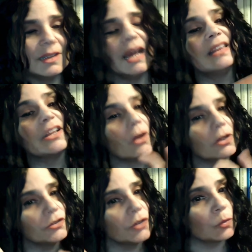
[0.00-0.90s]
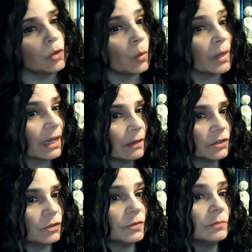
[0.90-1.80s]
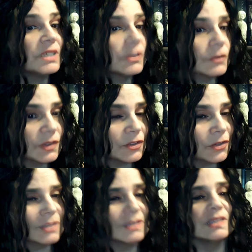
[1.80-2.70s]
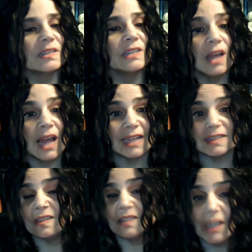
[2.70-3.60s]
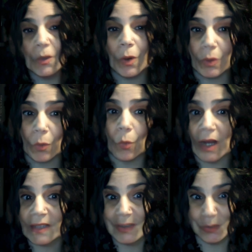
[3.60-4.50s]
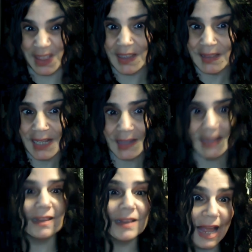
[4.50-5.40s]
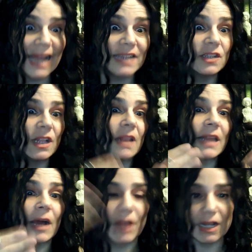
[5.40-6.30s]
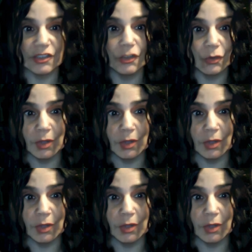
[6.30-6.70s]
and then also knowing how to pierce the darkness and seek what we want within that, and allow that to,